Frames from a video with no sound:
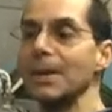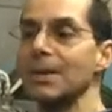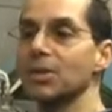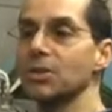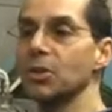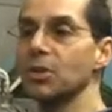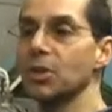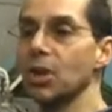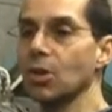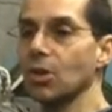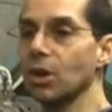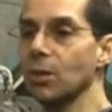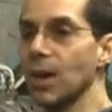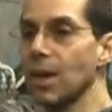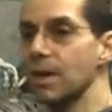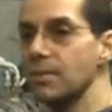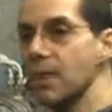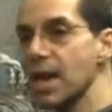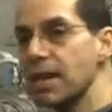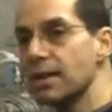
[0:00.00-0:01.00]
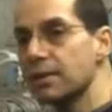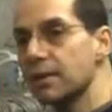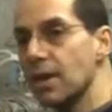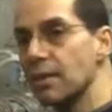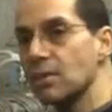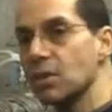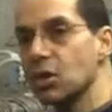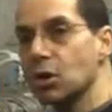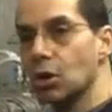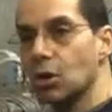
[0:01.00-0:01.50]
So the only way to make
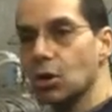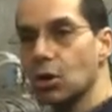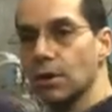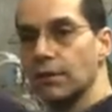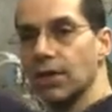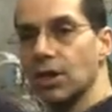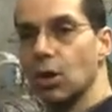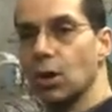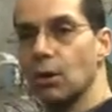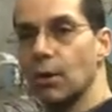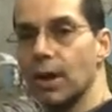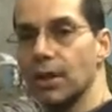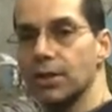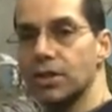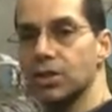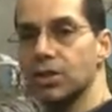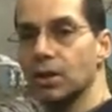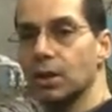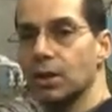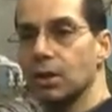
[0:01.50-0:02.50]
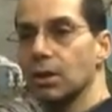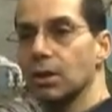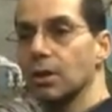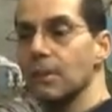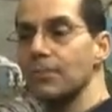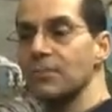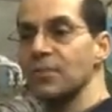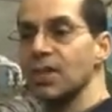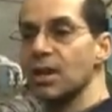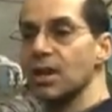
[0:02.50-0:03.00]
them curve and go around a
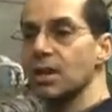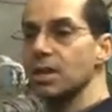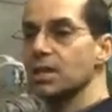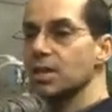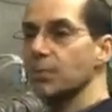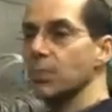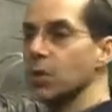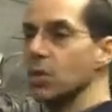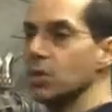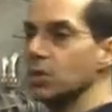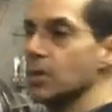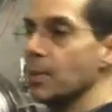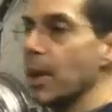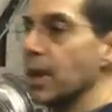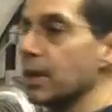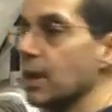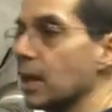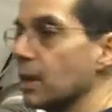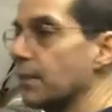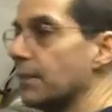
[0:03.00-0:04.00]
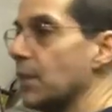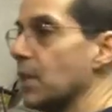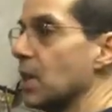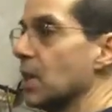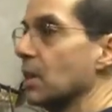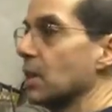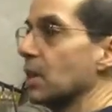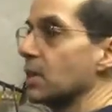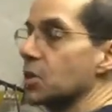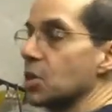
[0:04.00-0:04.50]
circle is to produce a magnetic
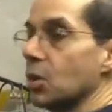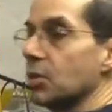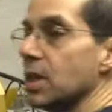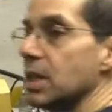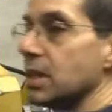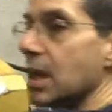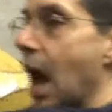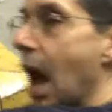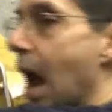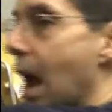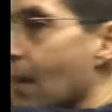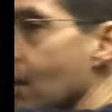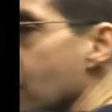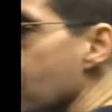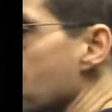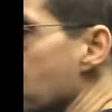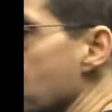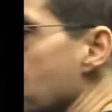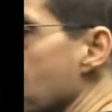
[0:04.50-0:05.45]
field. And so these orange